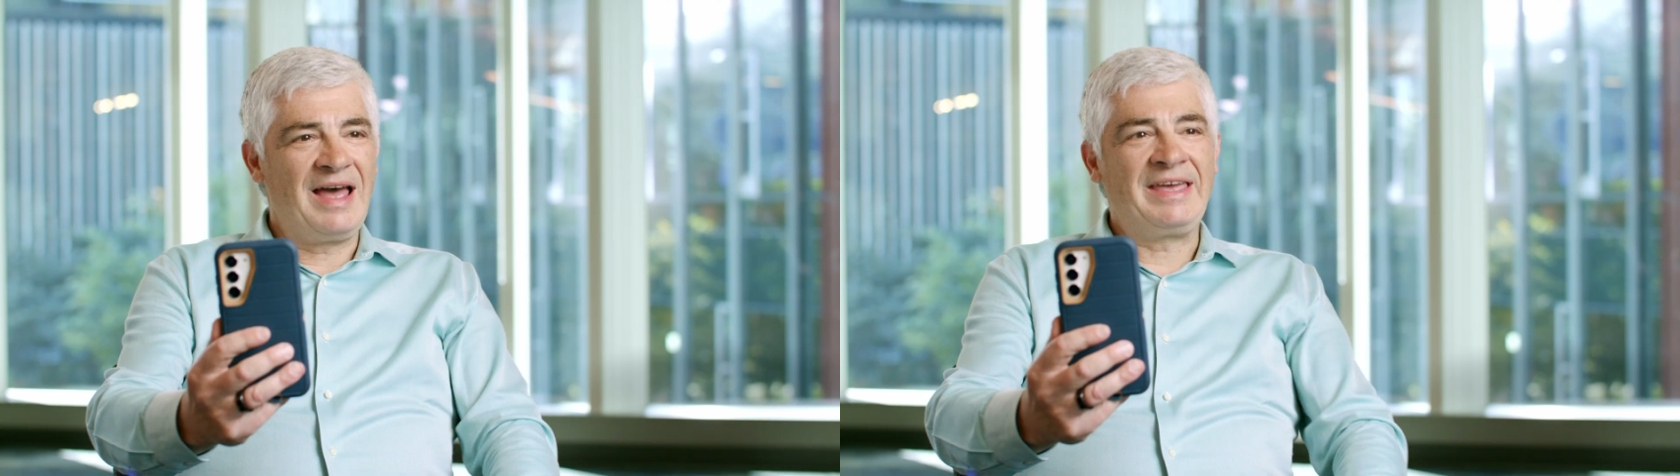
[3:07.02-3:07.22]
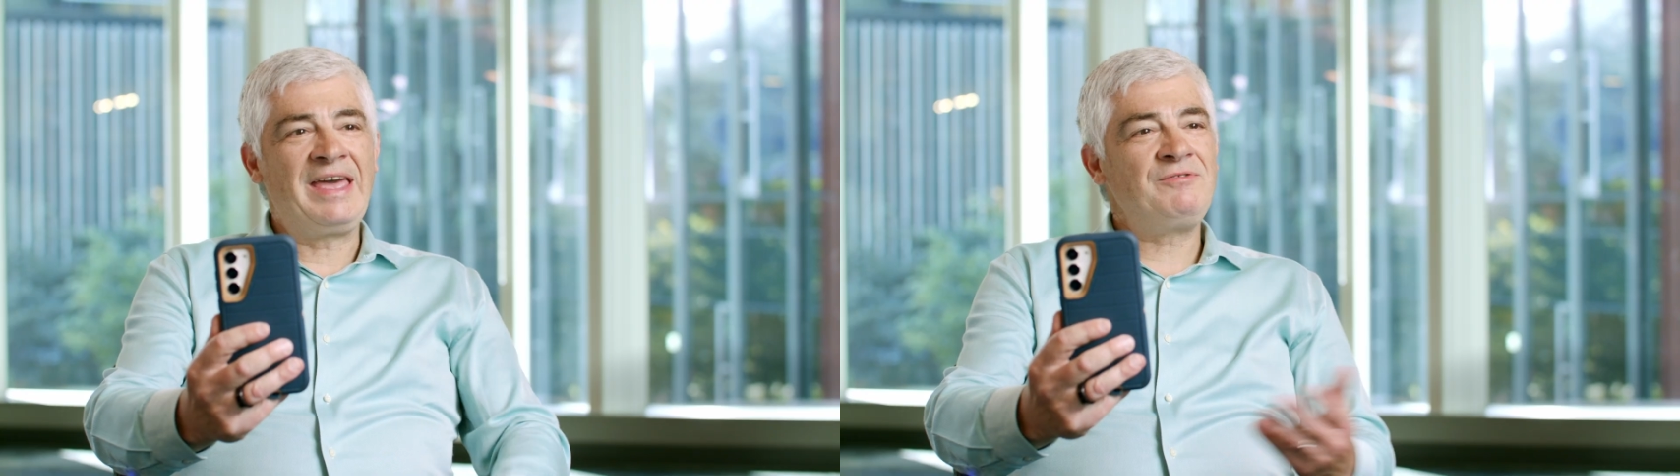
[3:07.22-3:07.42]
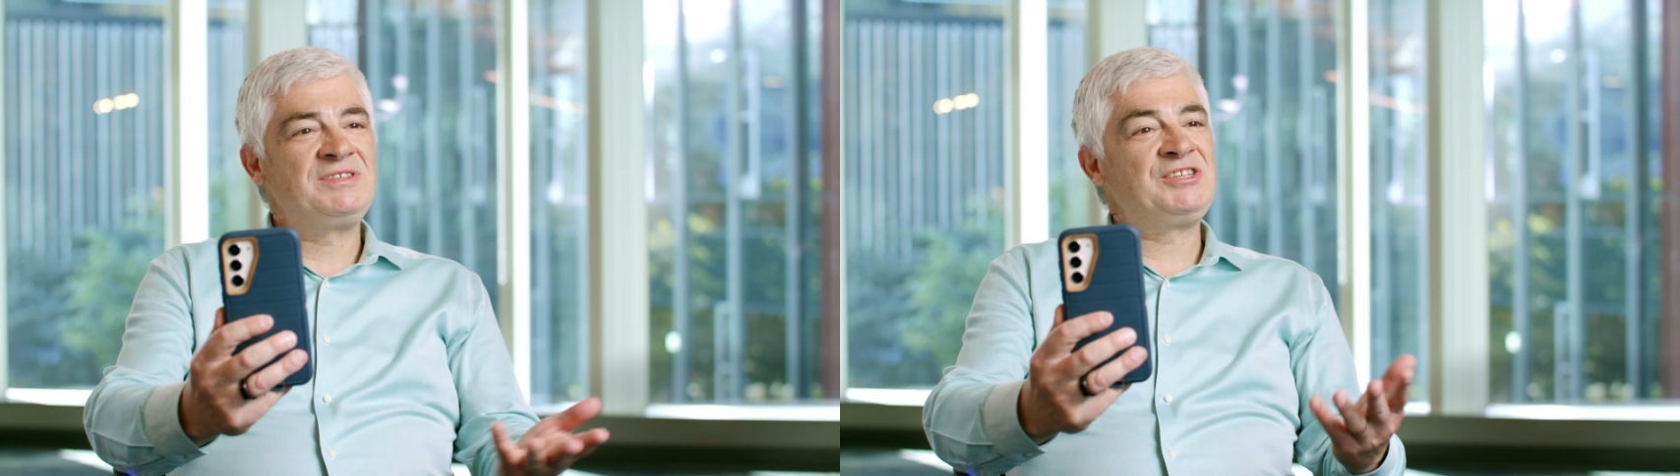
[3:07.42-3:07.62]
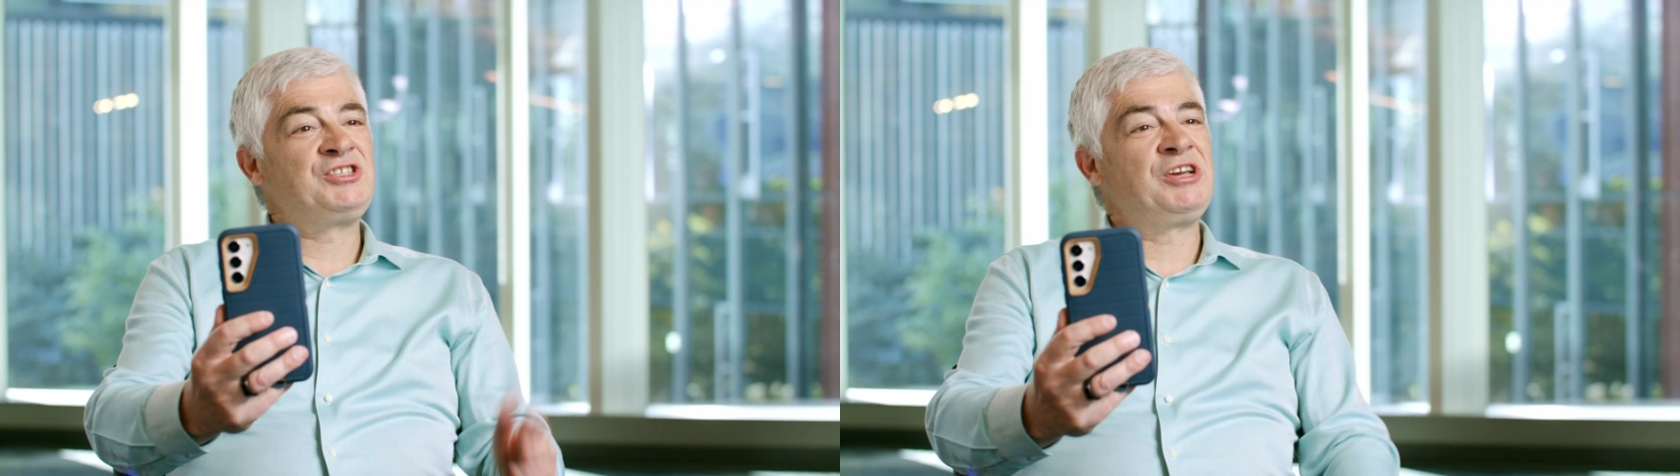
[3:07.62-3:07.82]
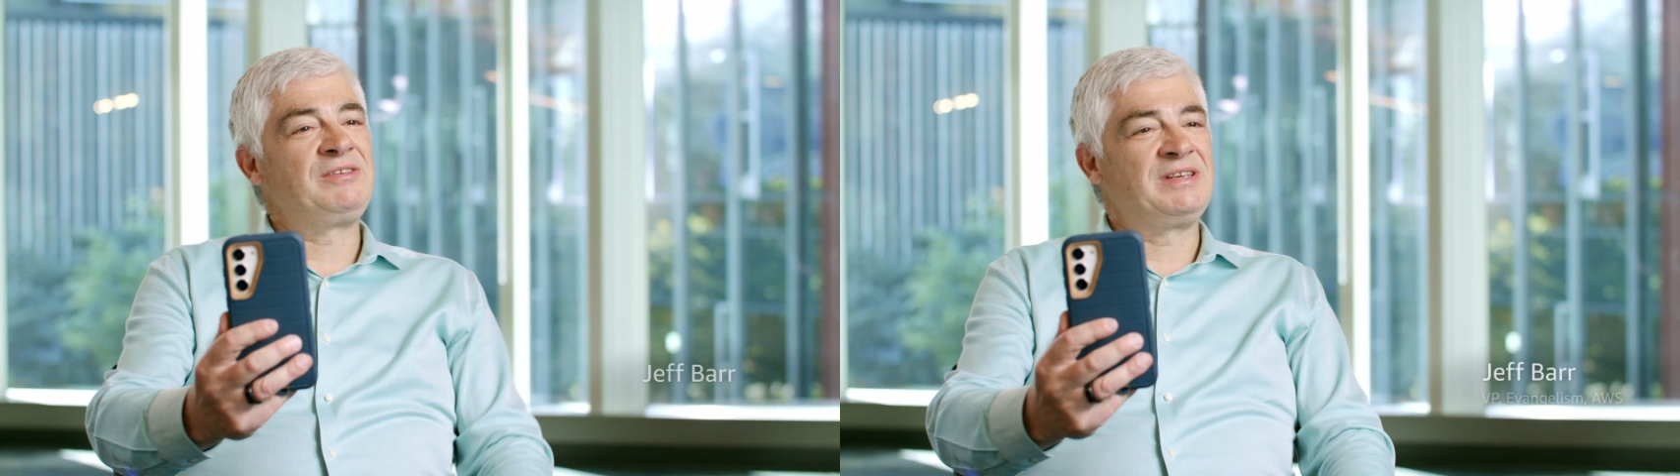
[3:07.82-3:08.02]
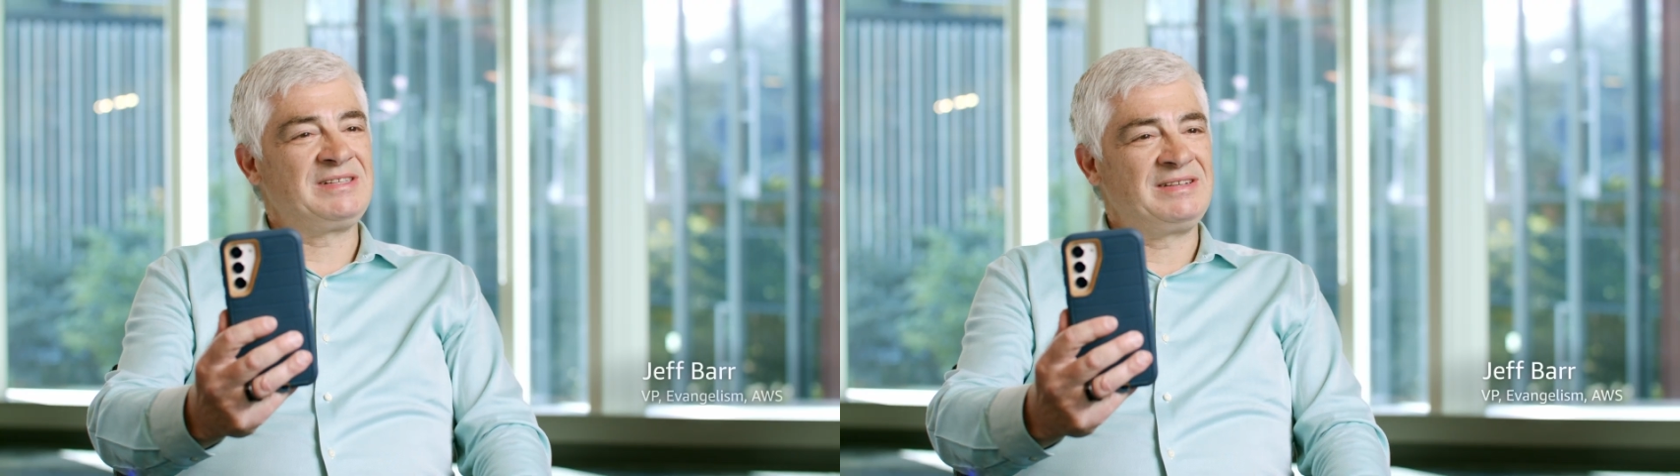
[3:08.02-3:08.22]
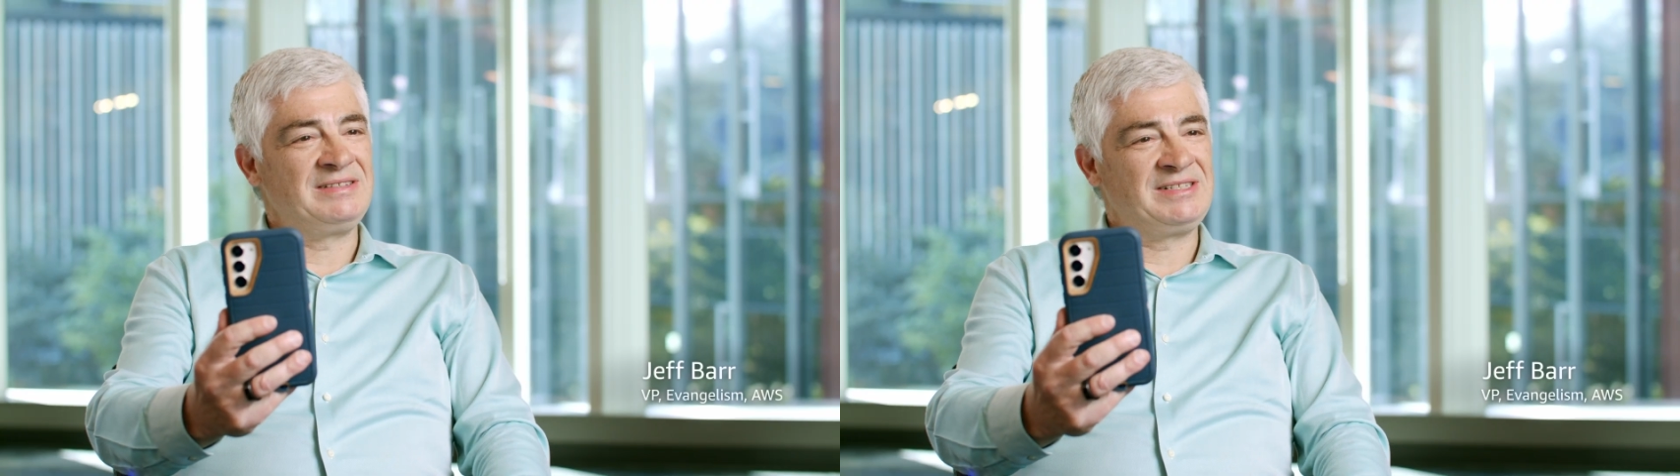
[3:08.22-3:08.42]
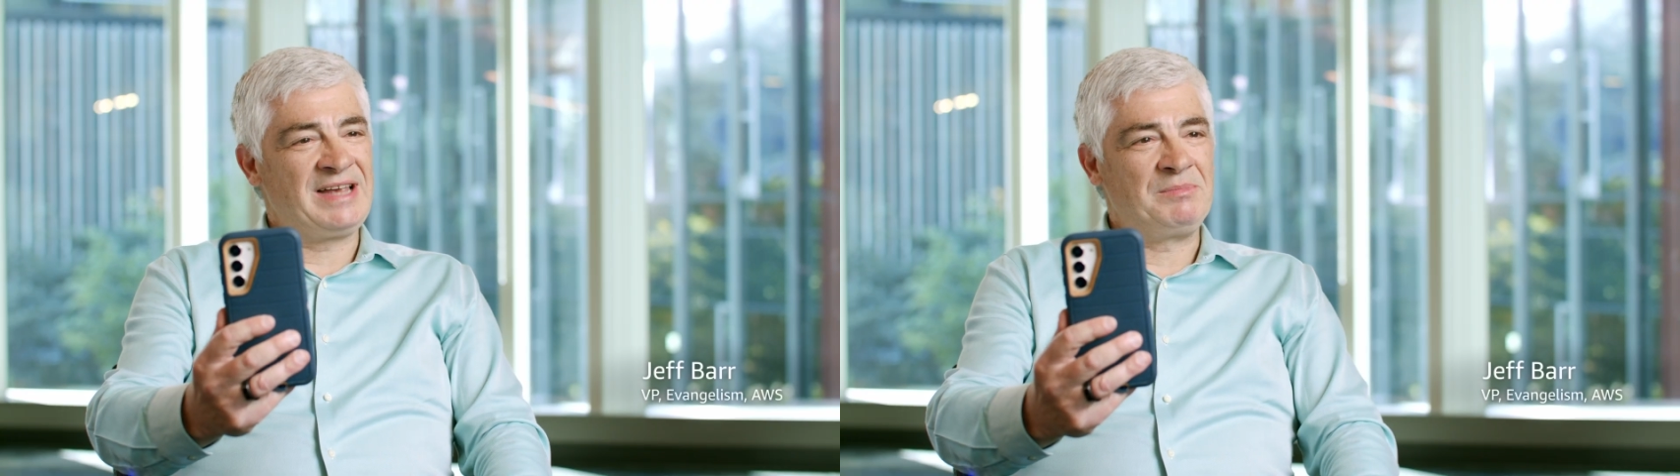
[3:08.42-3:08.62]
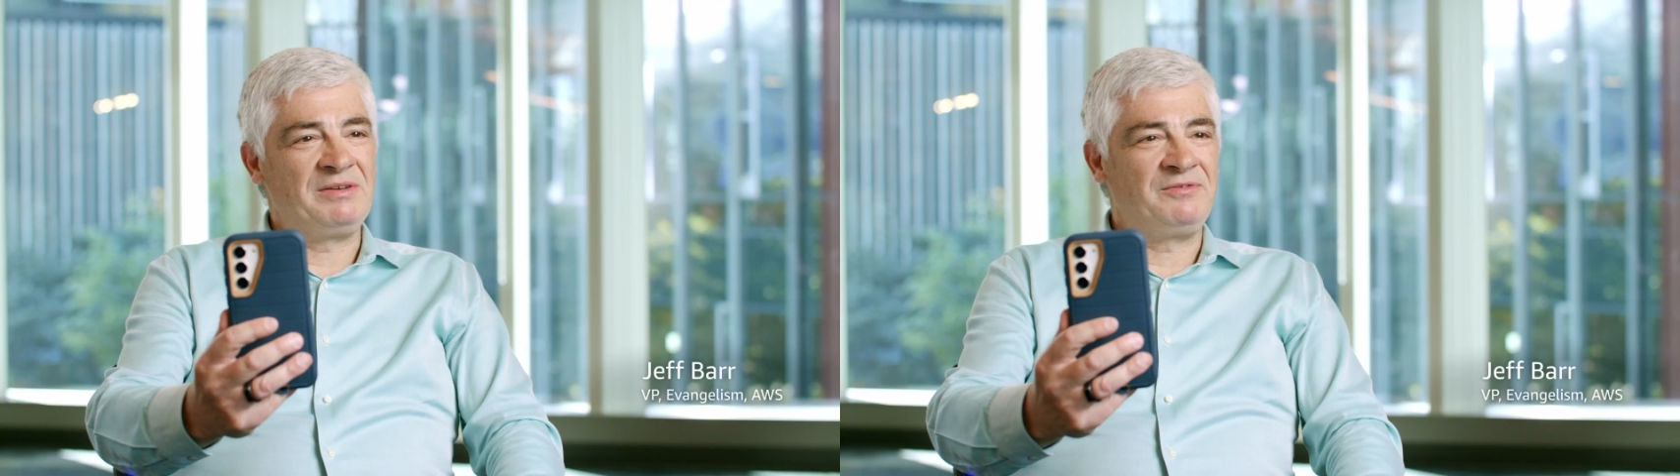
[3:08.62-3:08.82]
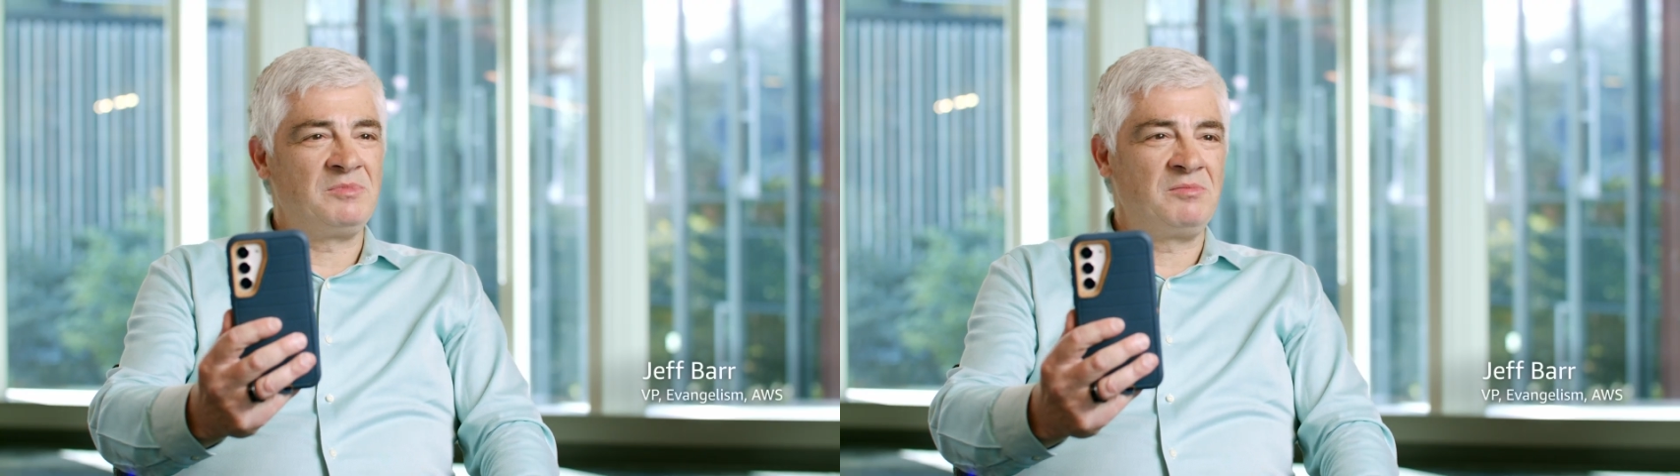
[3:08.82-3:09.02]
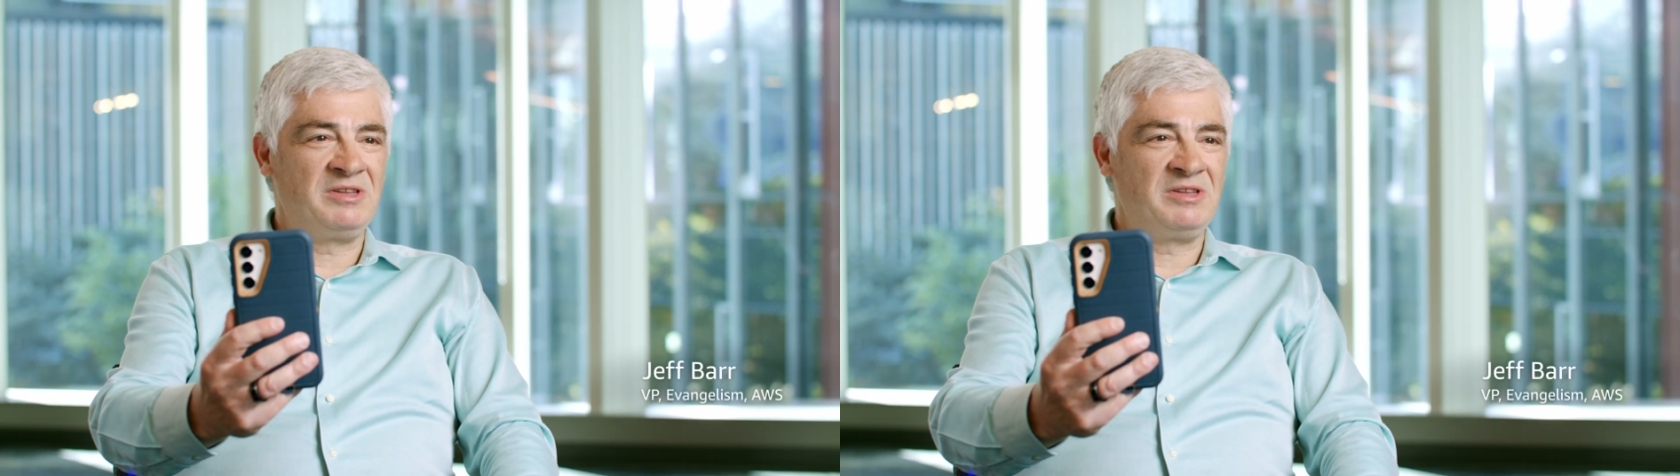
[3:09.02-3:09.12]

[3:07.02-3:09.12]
I can't resist sharing this segment from a,